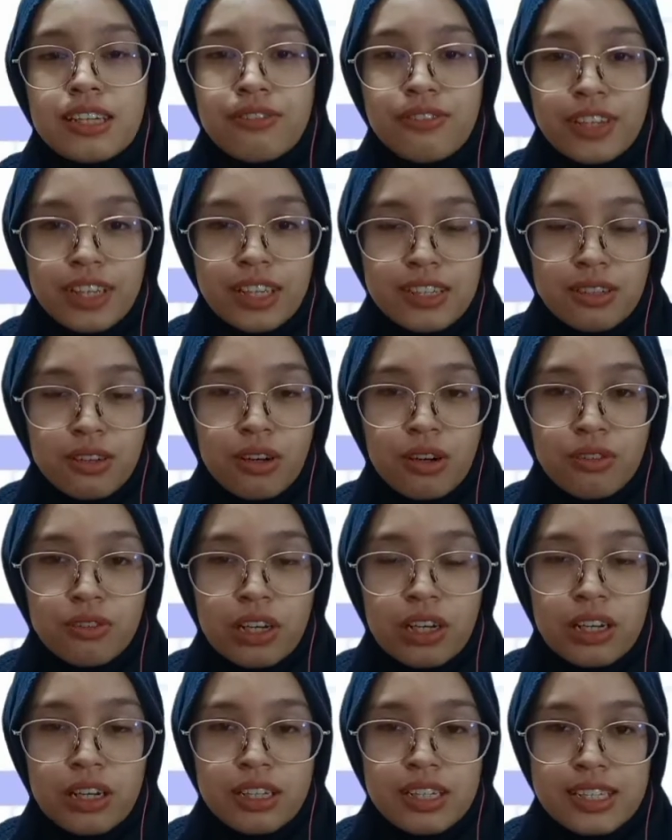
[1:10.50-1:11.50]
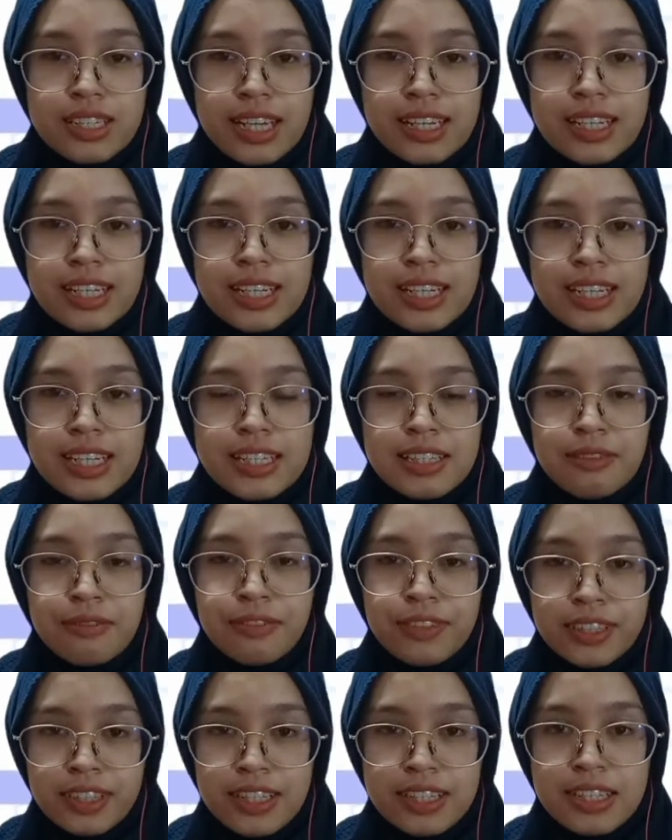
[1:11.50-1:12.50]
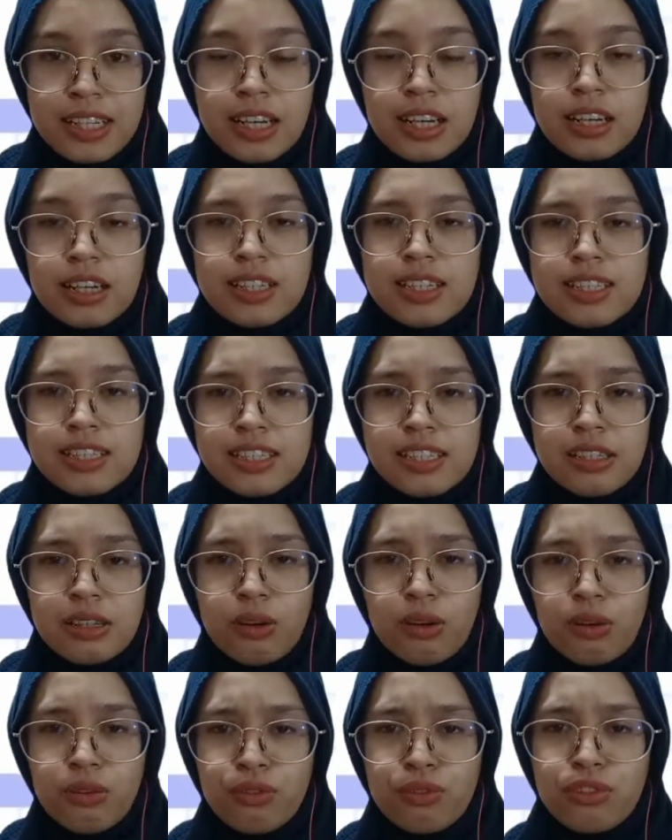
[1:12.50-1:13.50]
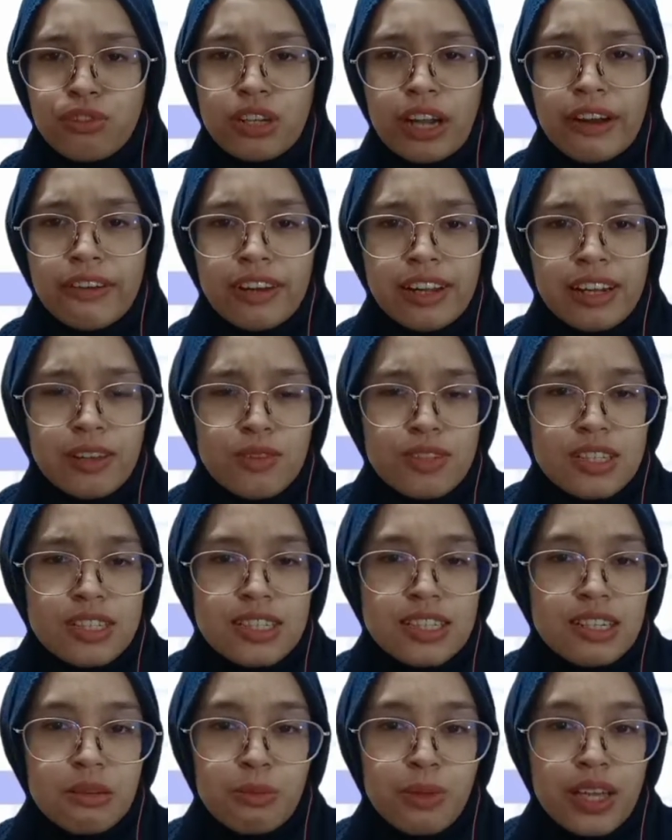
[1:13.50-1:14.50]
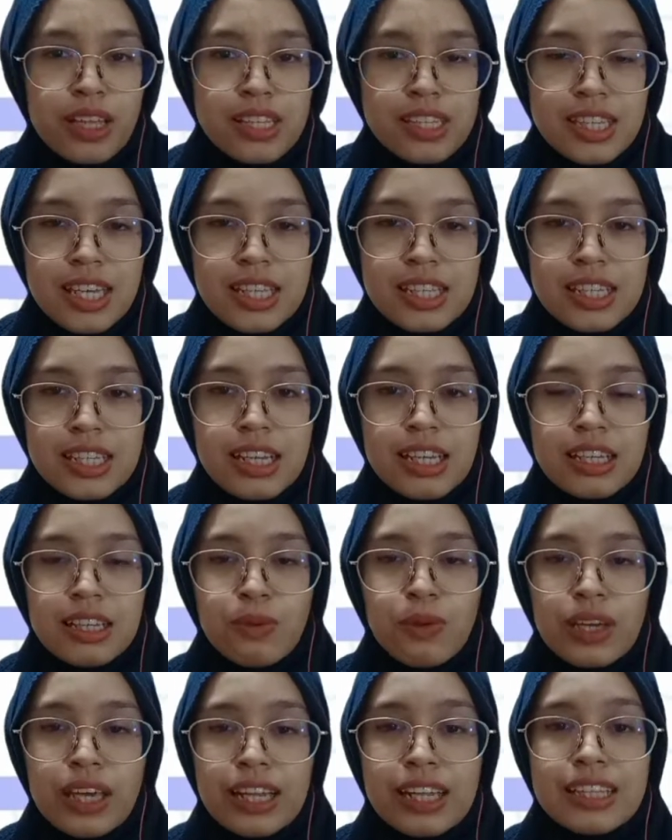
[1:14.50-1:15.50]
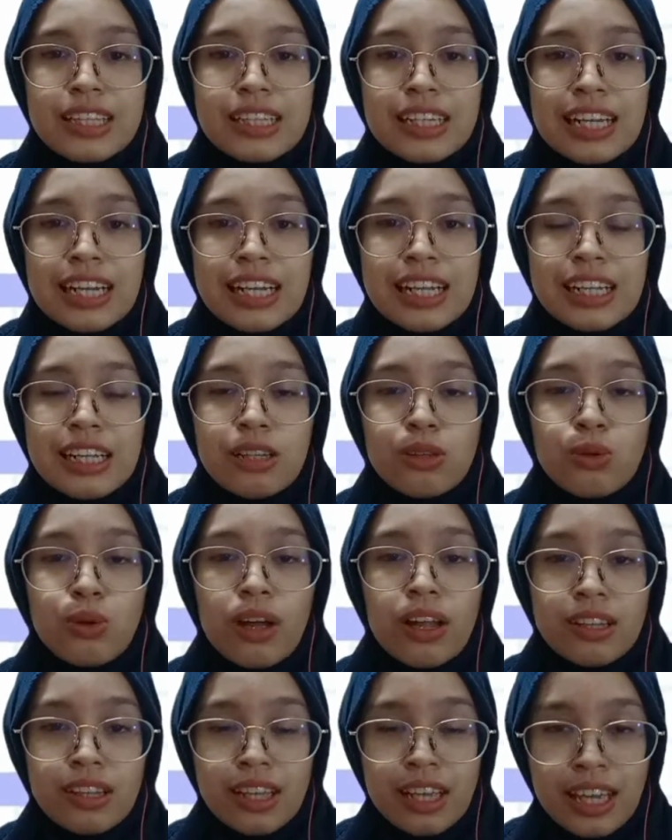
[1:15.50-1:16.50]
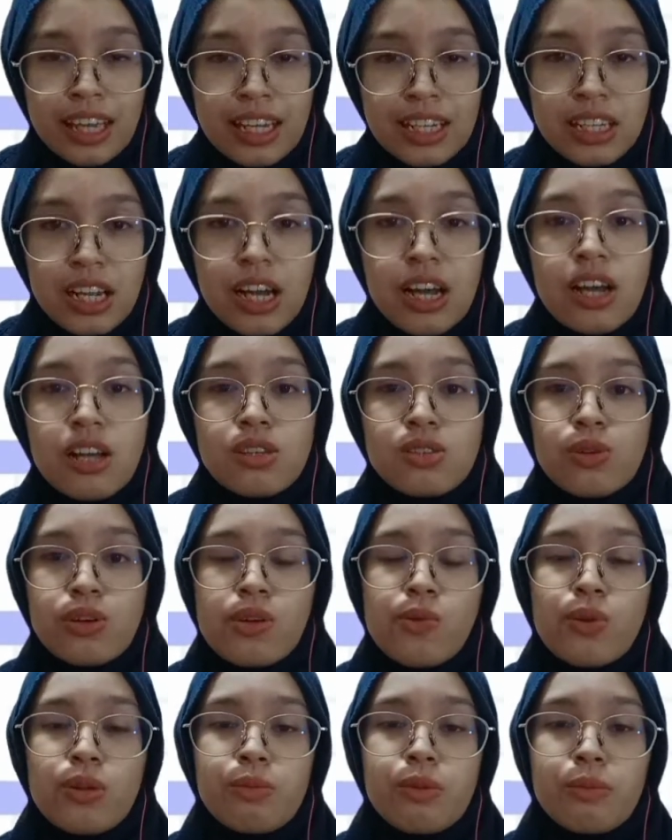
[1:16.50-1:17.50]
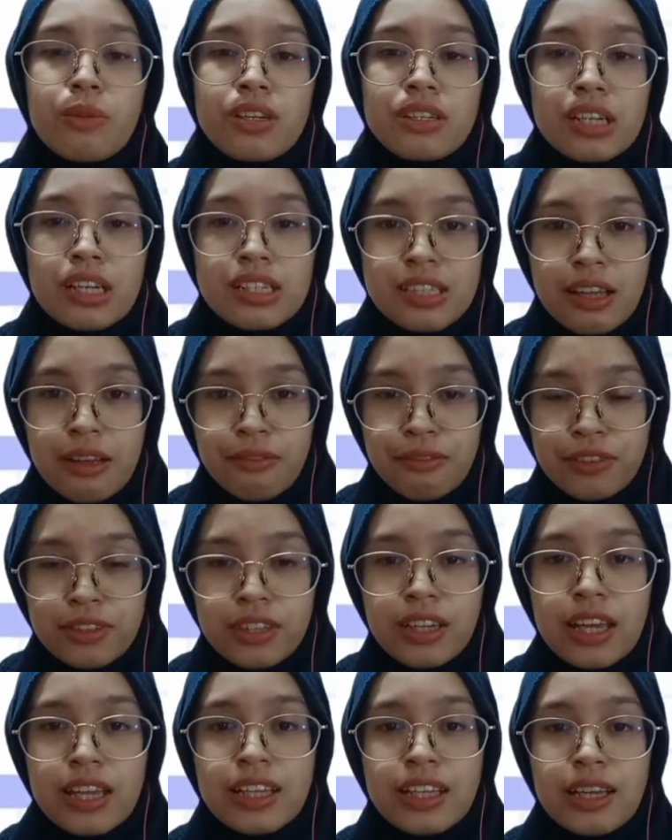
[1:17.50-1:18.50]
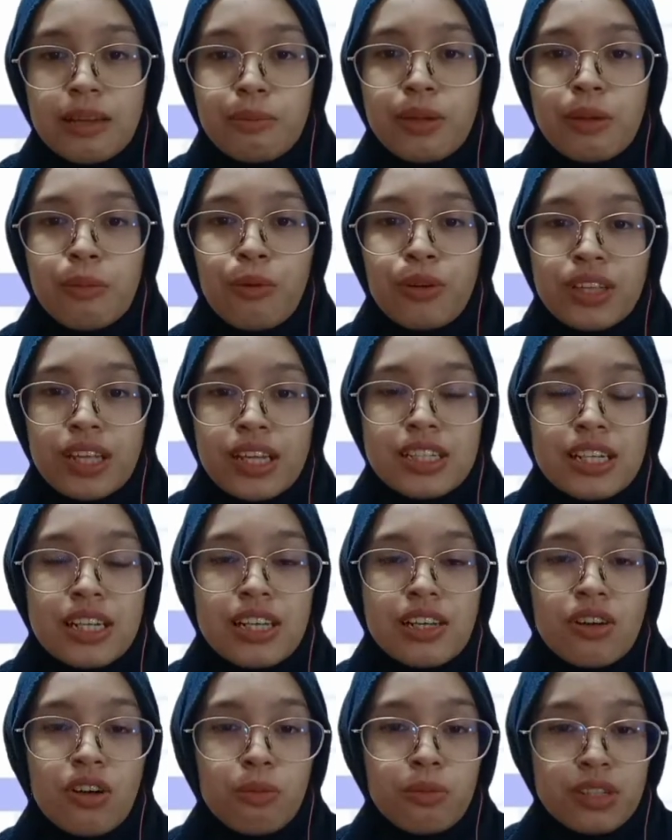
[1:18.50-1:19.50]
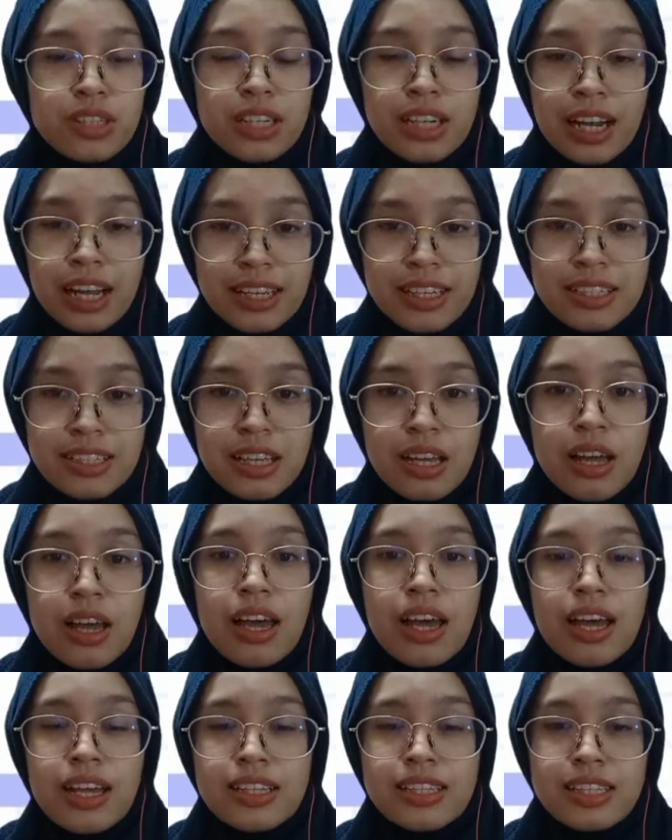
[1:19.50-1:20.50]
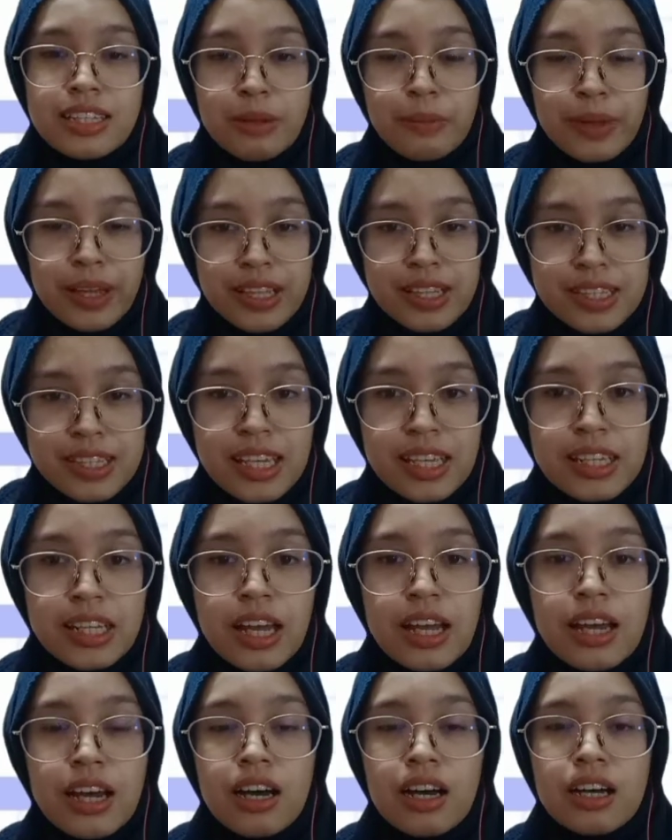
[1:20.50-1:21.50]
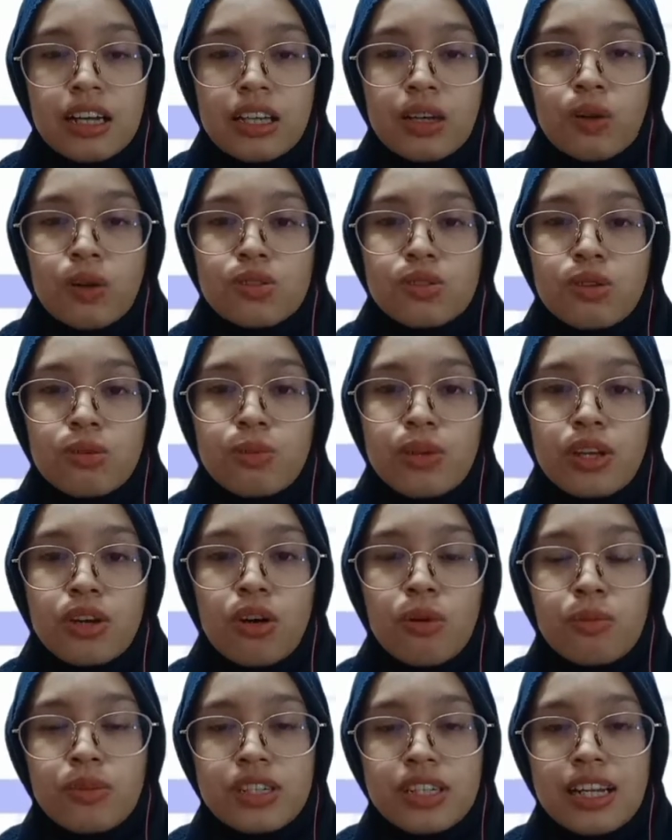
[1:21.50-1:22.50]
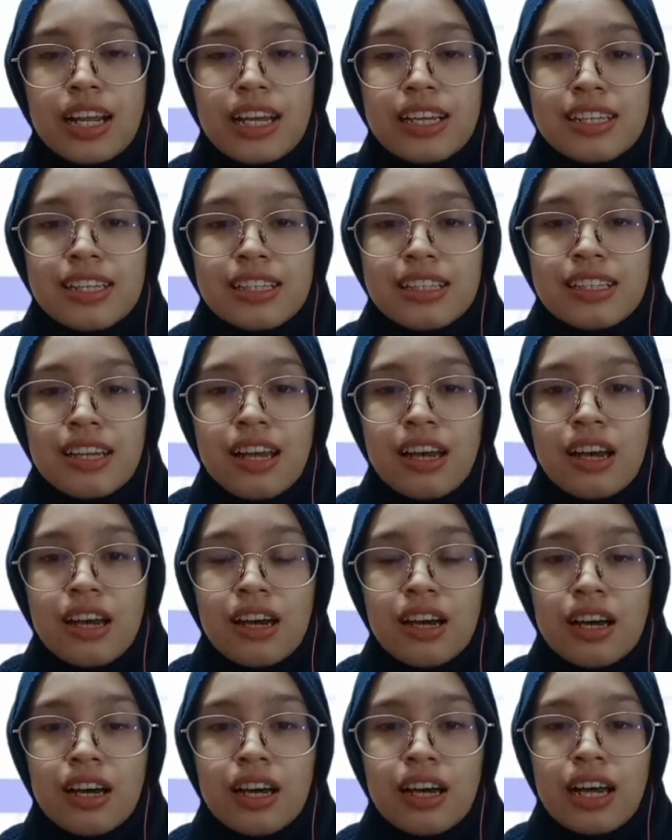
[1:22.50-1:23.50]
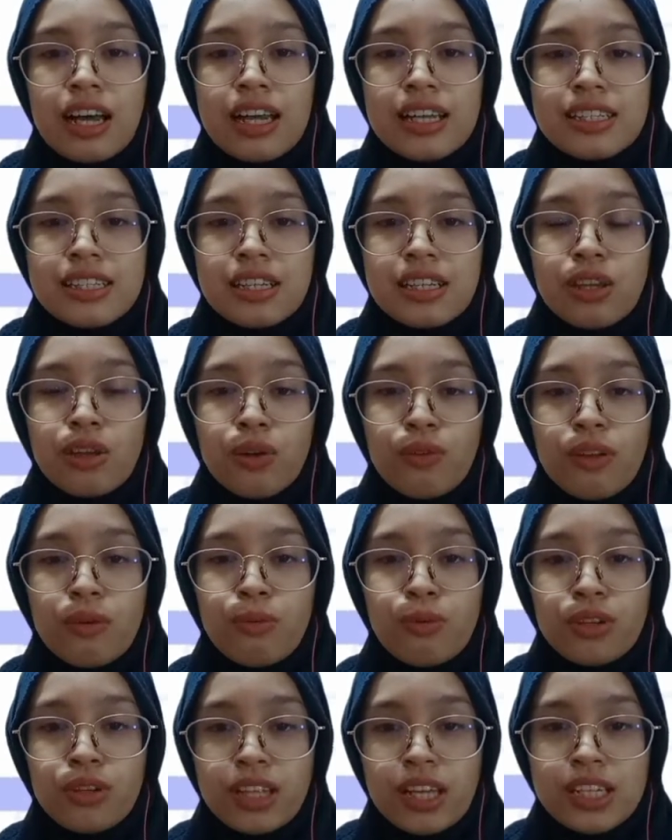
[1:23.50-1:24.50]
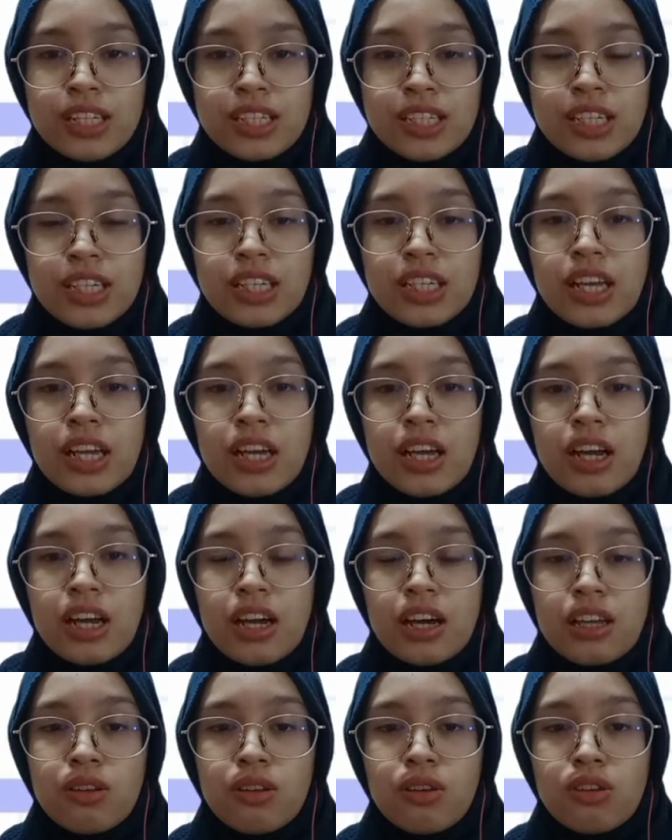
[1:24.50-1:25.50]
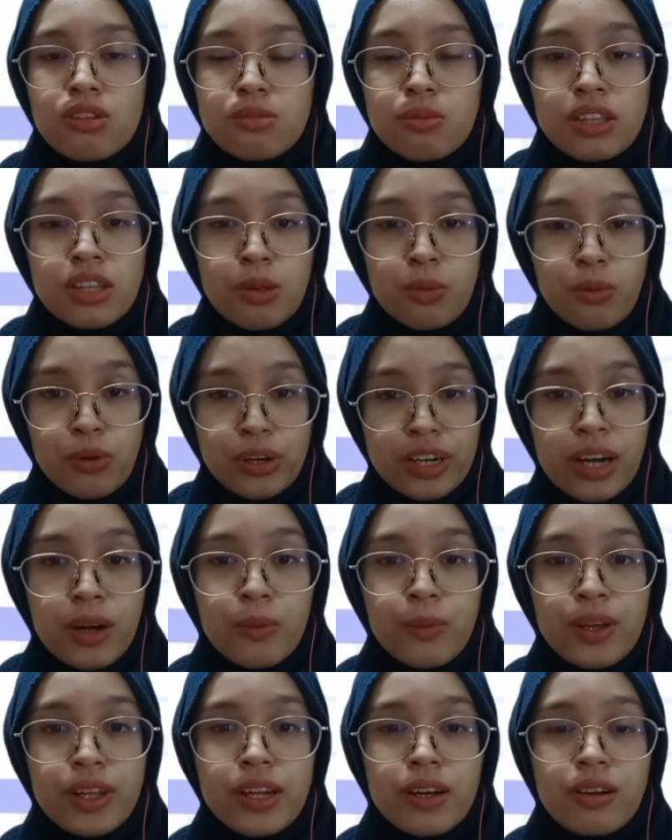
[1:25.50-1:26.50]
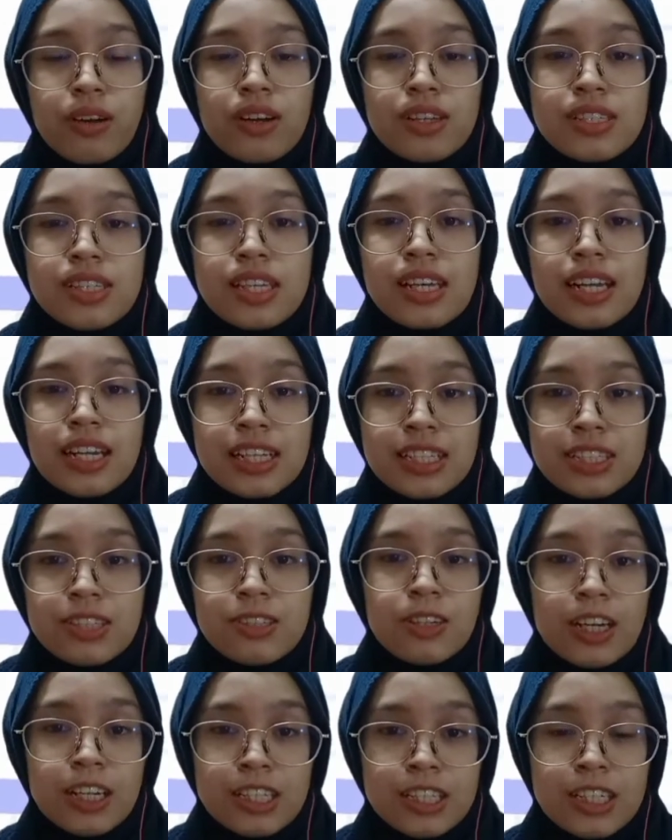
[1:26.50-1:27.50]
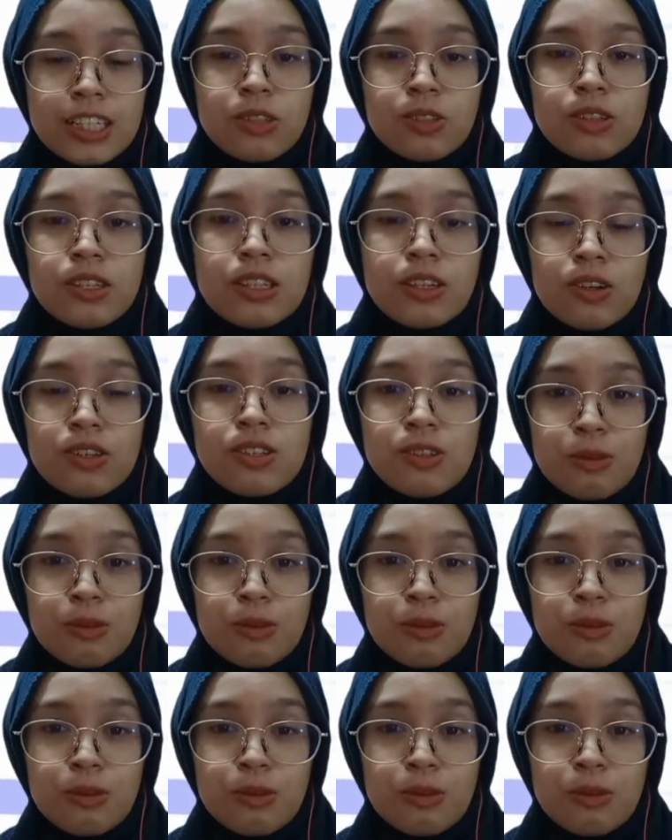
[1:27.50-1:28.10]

the significance of the study is first, instead of directly using cinnamic acid, we can intercalate it into LDH, so it will be much safer and can be potentially commercialized. And cinnamic acid can also be commercialized as a UV protection in cosmetic product without causing allergic reaction to the